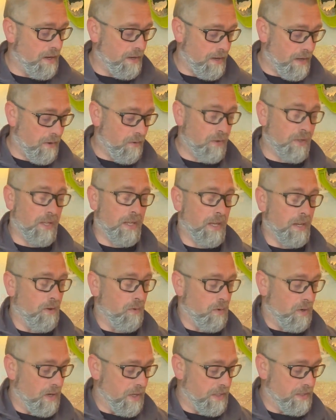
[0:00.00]
Now gear
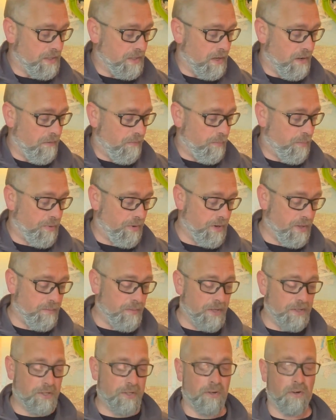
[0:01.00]
wise, I've pretty
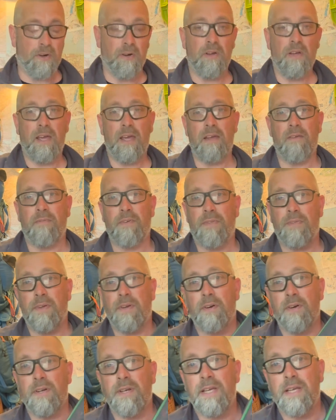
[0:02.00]
much got
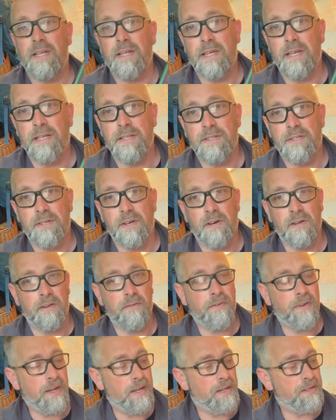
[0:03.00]
everything I need inside
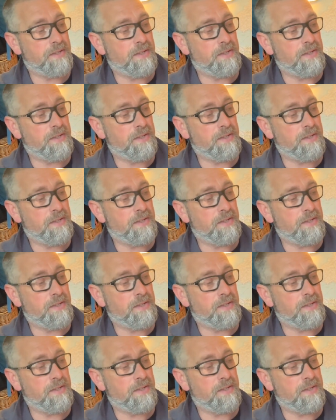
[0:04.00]
of here.